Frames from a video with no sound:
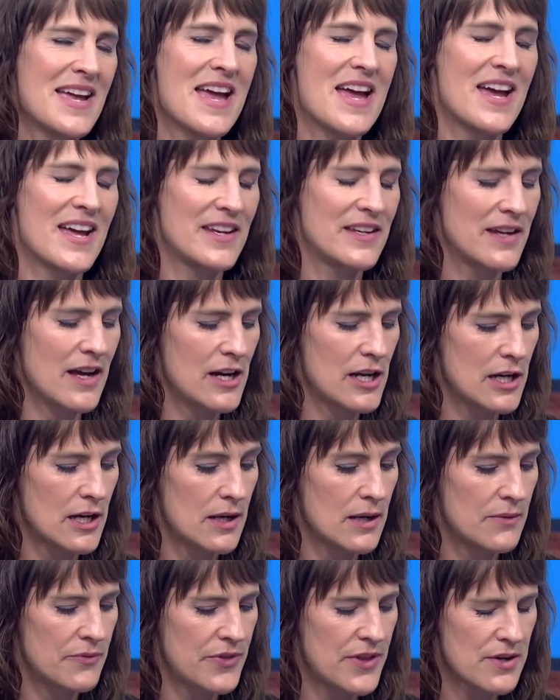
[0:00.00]
And
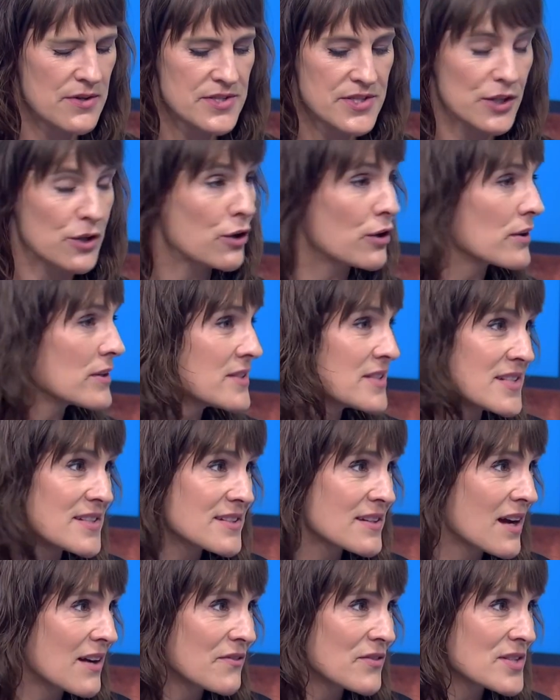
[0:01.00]
there's the currencies
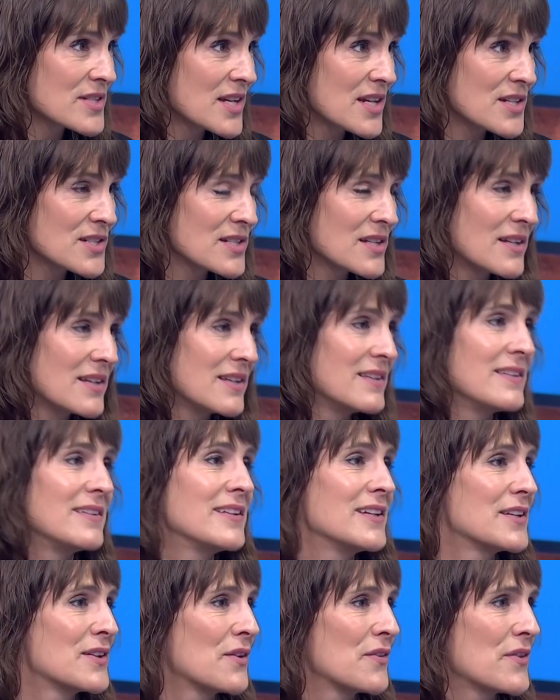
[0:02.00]
conversation.
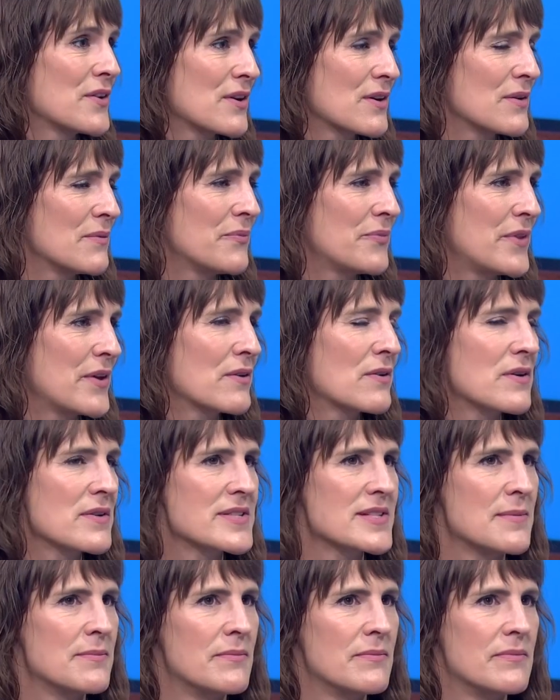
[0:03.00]
You know, there are
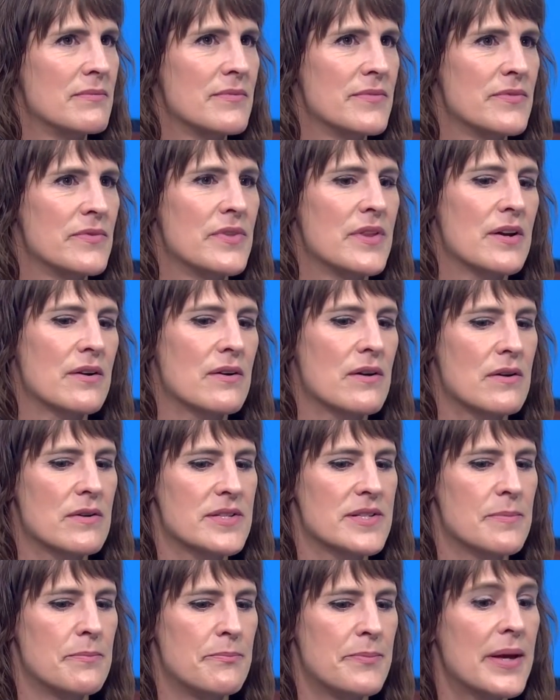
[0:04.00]

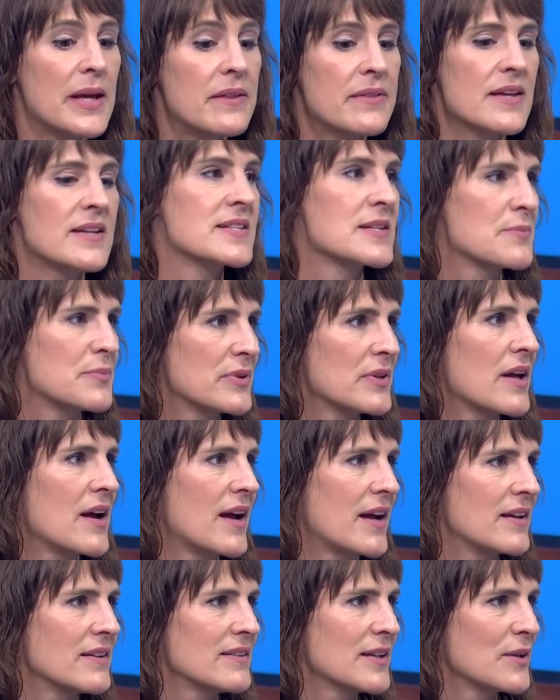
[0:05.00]
some big things at
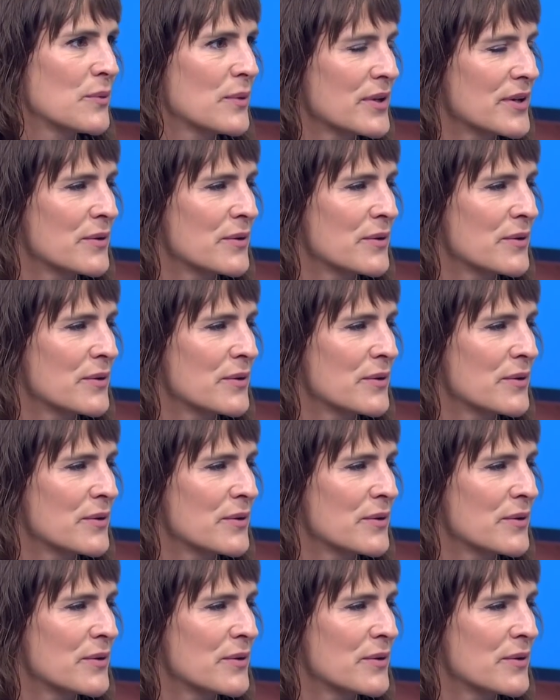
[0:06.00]
play. Like, where